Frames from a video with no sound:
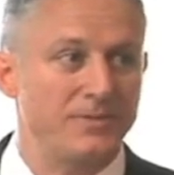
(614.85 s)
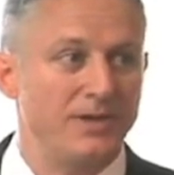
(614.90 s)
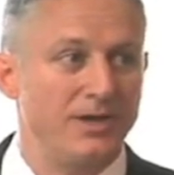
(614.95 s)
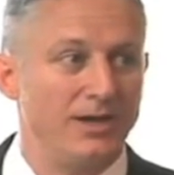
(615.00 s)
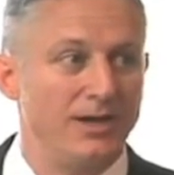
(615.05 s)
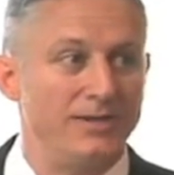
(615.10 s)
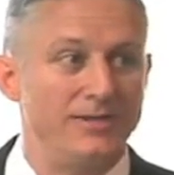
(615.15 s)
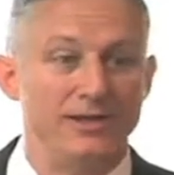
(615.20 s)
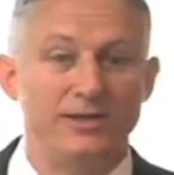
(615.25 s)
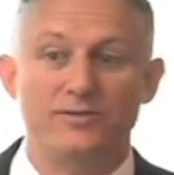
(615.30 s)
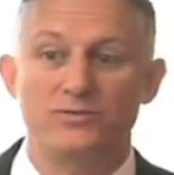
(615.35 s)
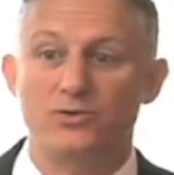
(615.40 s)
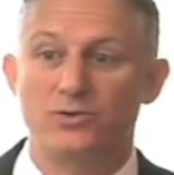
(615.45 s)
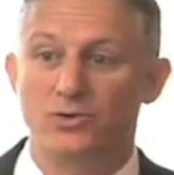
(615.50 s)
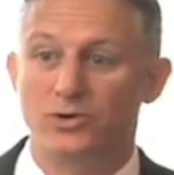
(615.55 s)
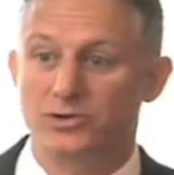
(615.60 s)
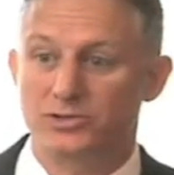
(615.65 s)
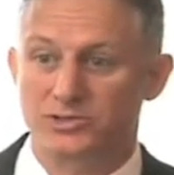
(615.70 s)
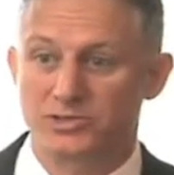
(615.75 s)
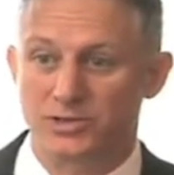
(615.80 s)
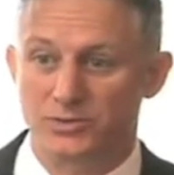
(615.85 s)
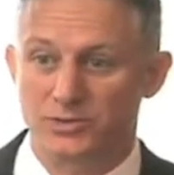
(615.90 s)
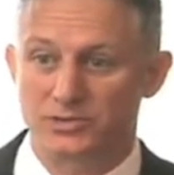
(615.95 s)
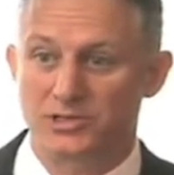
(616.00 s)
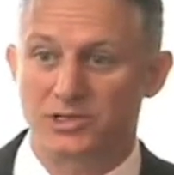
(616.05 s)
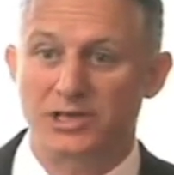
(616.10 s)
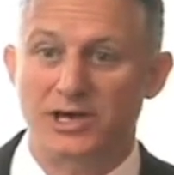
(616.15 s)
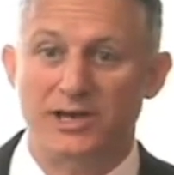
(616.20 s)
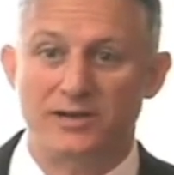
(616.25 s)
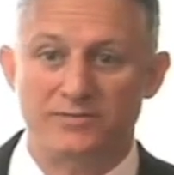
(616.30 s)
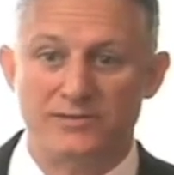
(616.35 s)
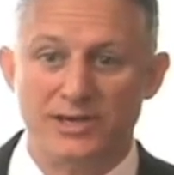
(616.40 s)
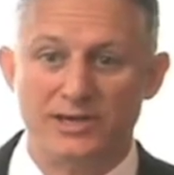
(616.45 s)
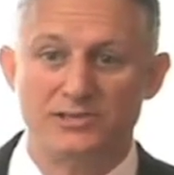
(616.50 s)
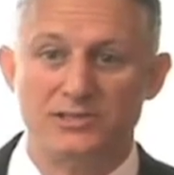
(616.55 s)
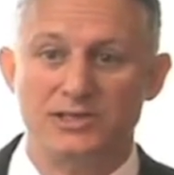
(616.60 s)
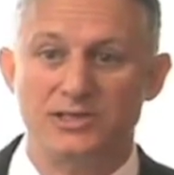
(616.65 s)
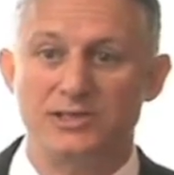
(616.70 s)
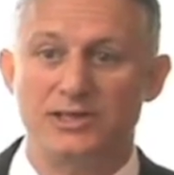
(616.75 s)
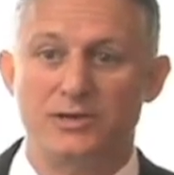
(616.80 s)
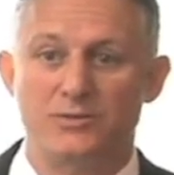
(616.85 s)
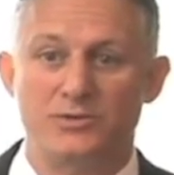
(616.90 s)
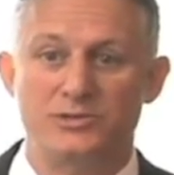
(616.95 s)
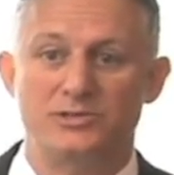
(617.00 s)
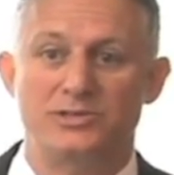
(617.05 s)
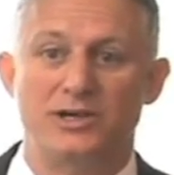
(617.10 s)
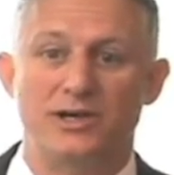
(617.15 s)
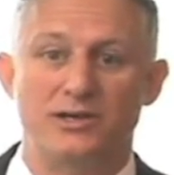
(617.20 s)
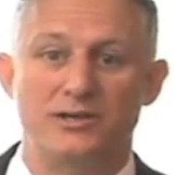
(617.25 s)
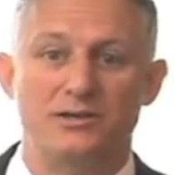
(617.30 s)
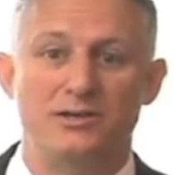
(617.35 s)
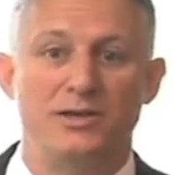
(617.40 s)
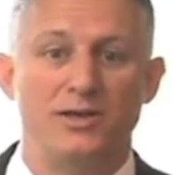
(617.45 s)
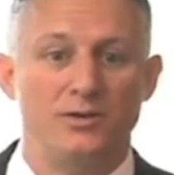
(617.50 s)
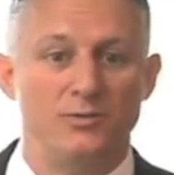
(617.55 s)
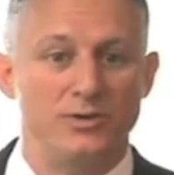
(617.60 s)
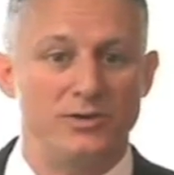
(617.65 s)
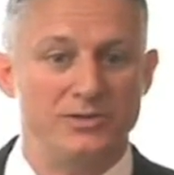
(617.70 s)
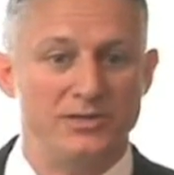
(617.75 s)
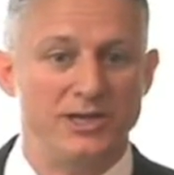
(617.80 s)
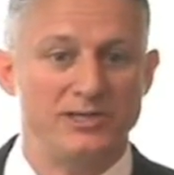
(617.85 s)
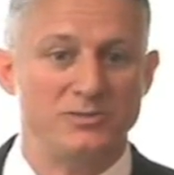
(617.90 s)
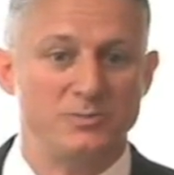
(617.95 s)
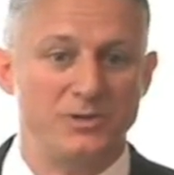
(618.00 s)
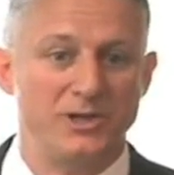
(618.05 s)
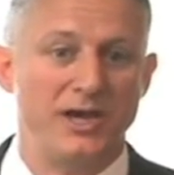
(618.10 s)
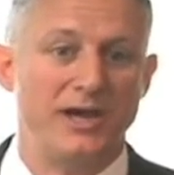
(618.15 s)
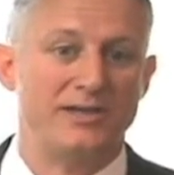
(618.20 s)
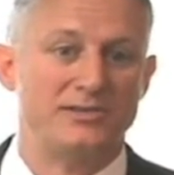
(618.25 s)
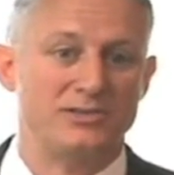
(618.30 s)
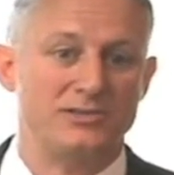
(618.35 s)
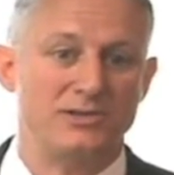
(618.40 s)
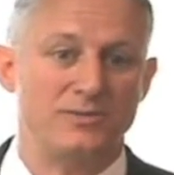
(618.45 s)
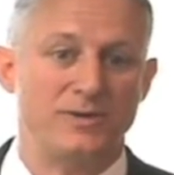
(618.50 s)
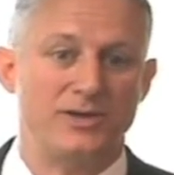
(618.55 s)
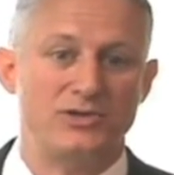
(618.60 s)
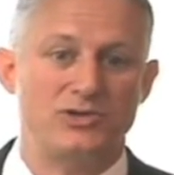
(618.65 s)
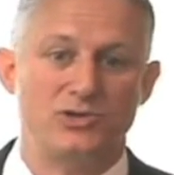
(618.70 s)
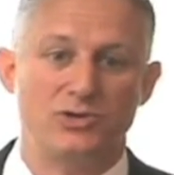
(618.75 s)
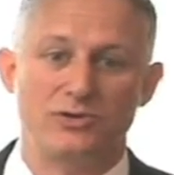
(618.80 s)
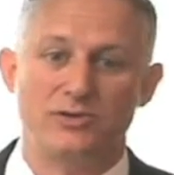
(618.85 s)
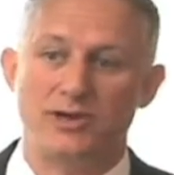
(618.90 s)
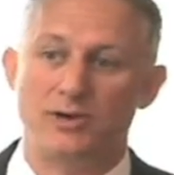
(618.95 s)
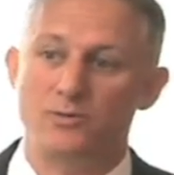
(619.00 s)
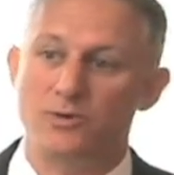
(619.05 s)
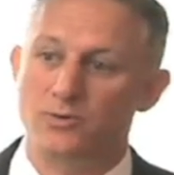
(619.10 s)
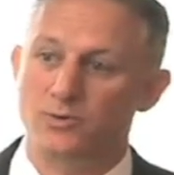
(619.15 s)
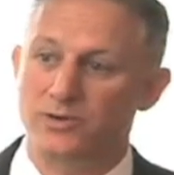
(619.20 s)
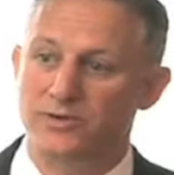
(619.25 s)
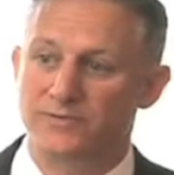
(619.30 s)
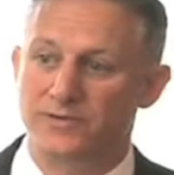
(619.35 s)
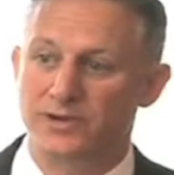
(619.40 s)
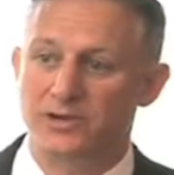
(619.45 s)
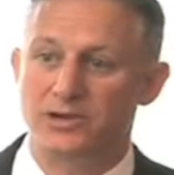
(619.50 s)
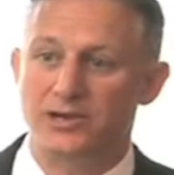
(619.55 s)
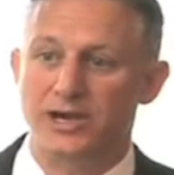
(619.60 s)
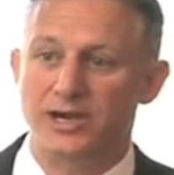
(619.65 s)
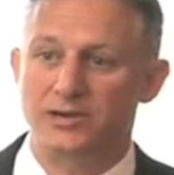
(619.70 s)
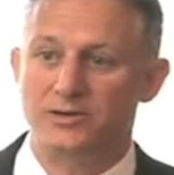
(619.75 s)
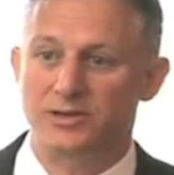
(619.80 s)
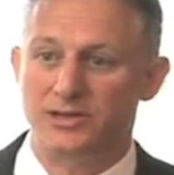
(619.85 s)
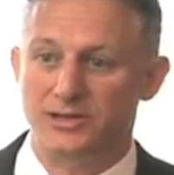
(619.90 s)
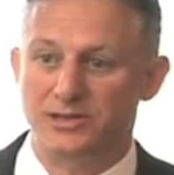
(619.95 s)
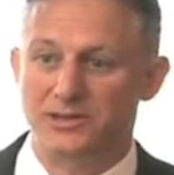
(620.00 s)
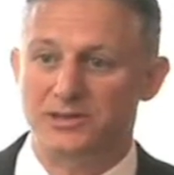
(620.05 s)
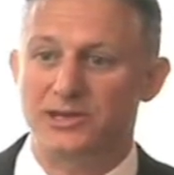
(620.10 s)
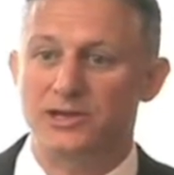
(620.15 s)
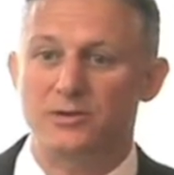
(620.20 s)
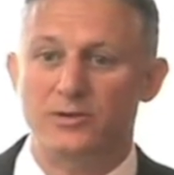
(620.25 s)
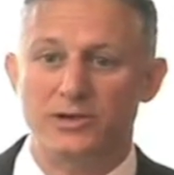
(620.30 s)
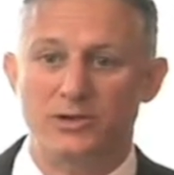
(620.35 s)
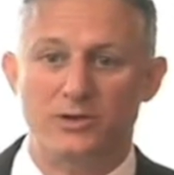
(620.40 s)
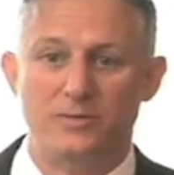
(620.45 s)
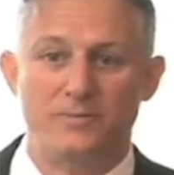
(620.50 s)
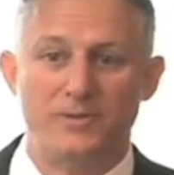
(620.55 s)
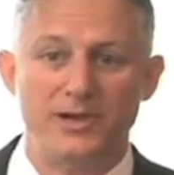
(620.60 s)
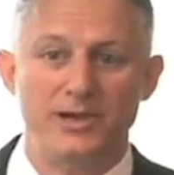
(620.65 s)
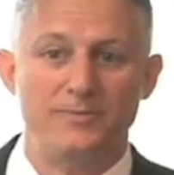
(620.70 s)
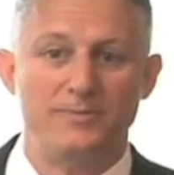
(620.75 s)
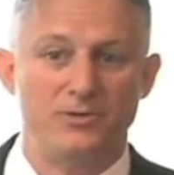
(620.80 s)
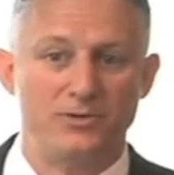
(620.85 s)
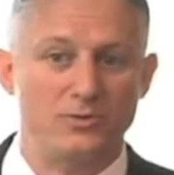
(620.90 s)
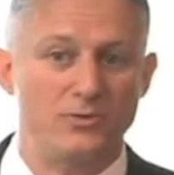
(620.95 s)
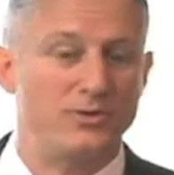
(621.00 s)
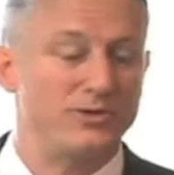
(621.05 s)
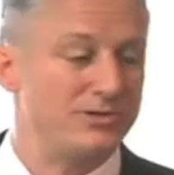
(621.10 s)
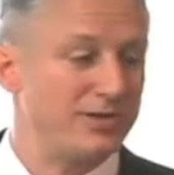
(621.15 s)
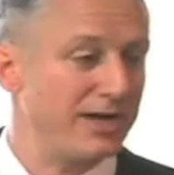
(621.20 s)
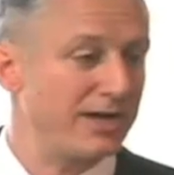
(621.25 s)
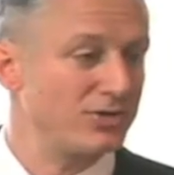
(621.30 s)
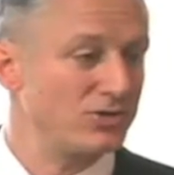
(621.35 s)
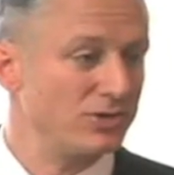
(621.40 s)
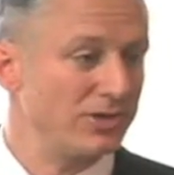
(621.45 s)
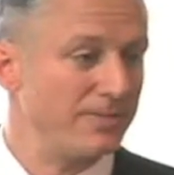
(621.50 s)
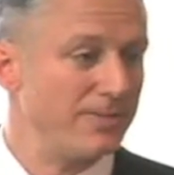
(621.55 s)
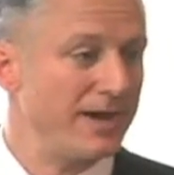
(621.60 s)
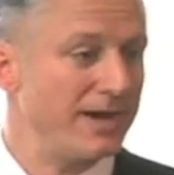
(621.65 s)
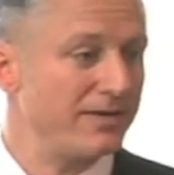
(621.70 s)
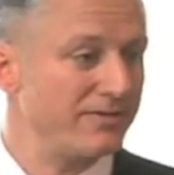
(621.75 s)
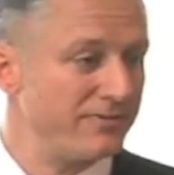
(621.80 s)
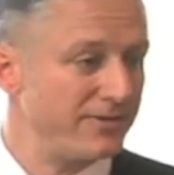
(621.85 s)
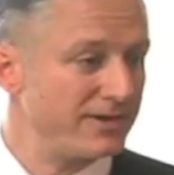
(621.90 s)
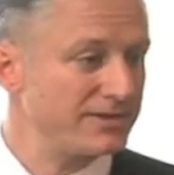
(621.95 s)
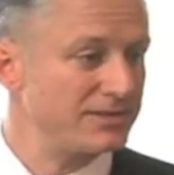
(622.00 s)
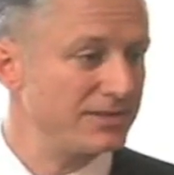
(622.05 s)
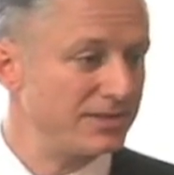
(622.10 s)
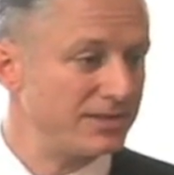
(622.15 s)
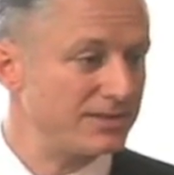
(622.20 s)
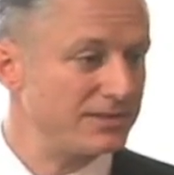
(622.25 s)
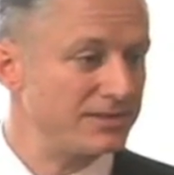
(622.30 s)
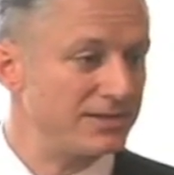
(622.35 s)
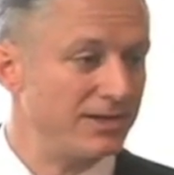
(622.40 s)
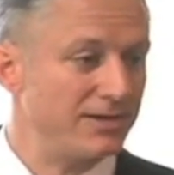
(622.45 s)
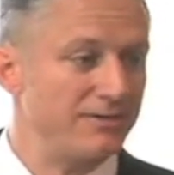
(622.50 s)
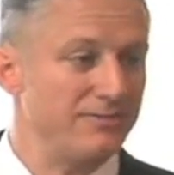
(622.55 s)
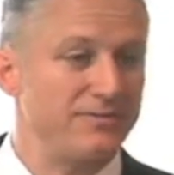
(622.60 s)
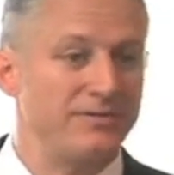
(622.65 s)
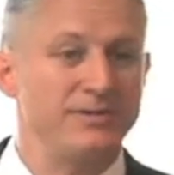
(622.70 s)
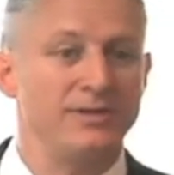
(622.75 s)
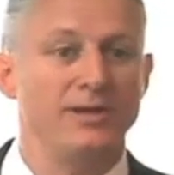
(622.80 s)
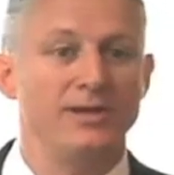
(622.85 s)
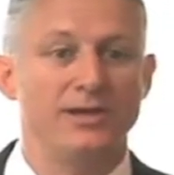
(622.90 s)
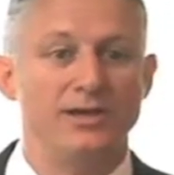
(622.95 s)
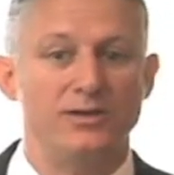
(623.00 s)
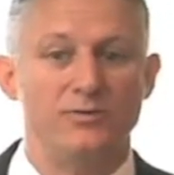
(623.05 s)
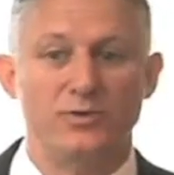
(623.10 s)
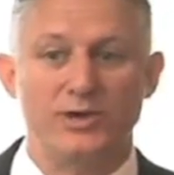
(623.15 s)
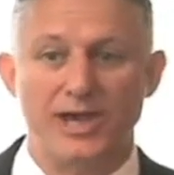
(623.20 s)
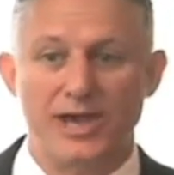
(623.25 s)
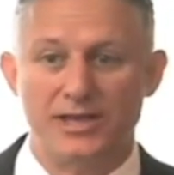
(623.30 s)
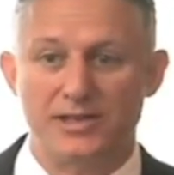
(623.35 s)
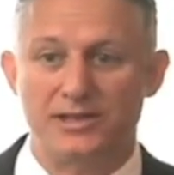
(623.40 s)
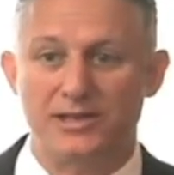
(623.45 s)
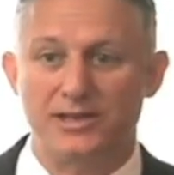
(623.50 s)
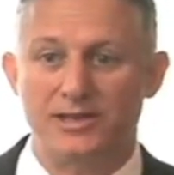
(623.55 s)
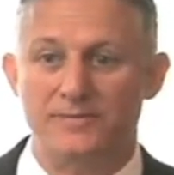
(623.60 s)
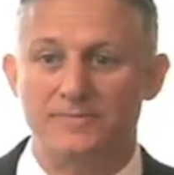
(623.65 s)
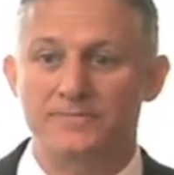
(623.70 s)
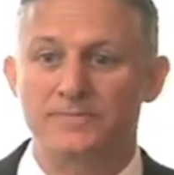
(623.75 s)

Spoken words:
And then, of course, there was a lot of testing that was done with test blasts to make sure that what we figured out in theory on paper was actually manifesting itself in reality.